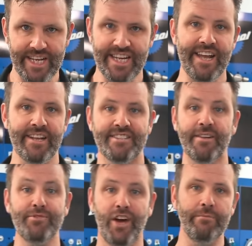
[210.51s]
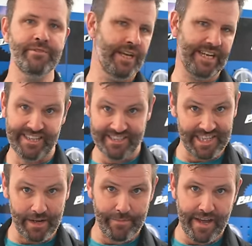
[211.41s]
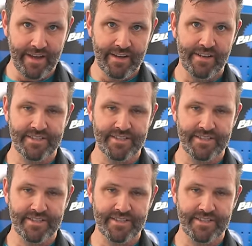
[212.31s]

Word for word: and yet sometimes it can slip there.